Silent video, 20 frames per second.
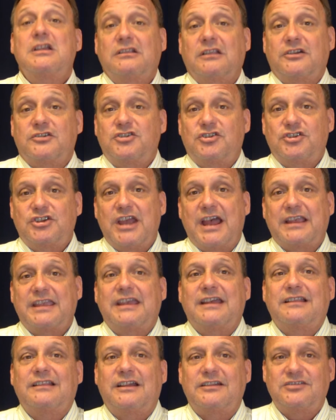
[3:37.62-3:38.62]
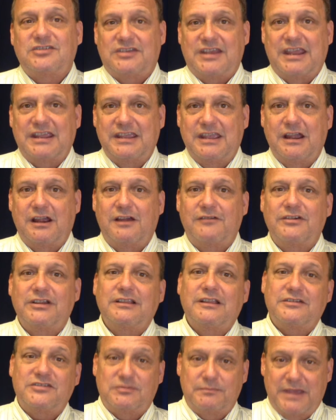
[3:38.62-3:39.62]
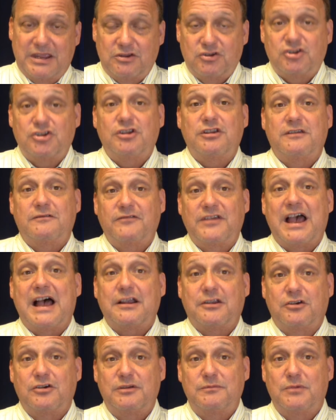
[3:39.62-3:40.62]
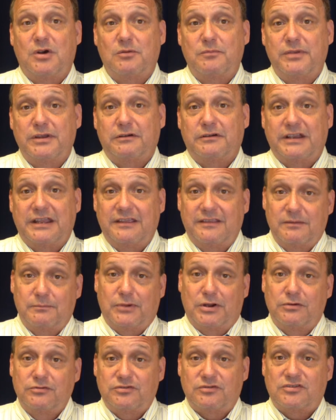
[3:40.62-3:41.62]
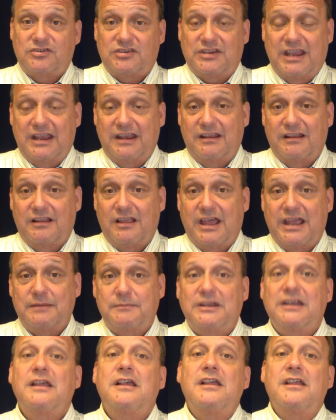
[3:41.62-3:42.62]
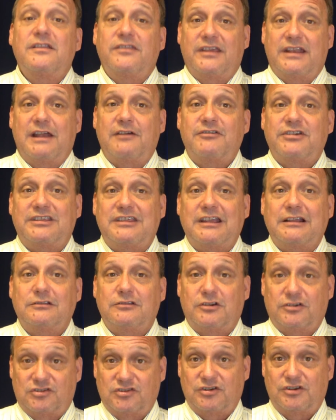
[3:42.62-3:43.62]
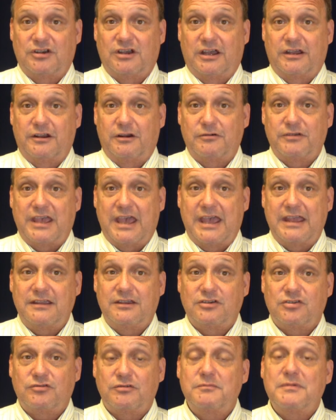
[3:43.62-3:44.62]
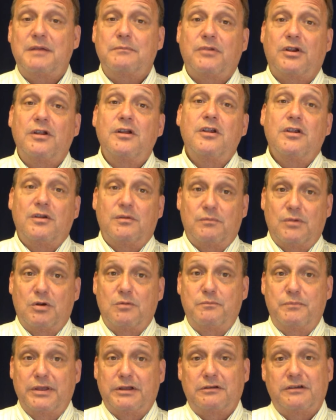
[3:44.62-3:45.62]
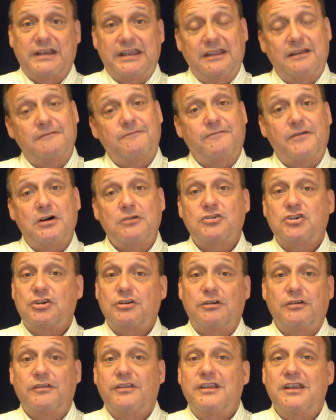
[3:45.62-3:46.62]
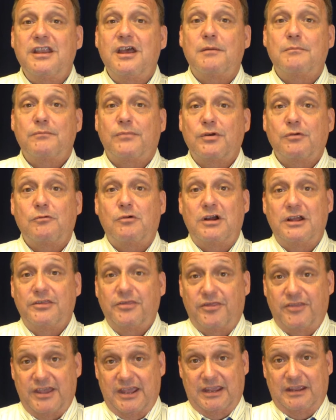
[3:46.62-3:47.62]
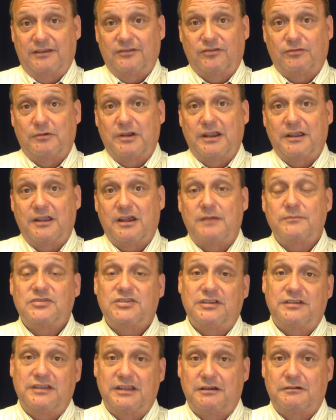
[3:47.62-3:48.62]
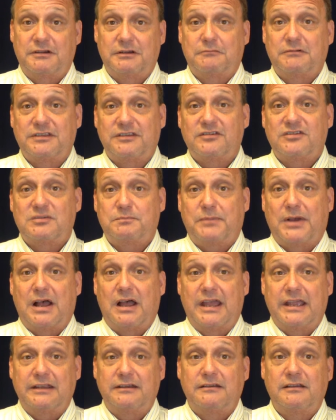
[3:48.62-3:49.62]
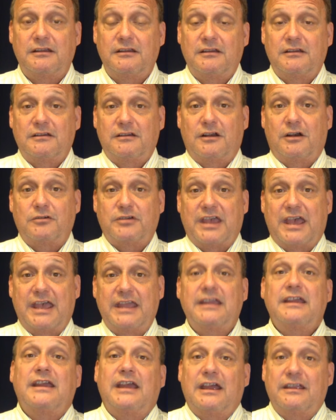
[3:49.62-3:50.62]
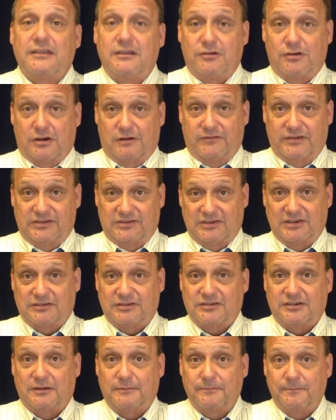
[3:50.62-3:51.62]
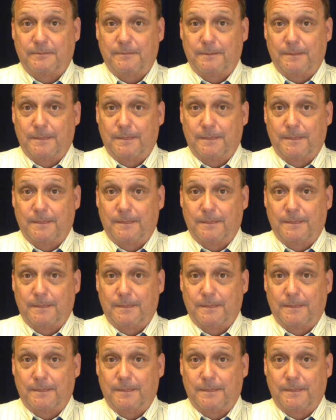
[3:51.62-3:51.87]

Let's check it, let's take care of it, let's make sure you've got good mobility, the bones are staying in alignment, that everything looks good, okay? Because remember, mobility and function are the number one things when it comes to dealing with the spine, okay, and the nervous system.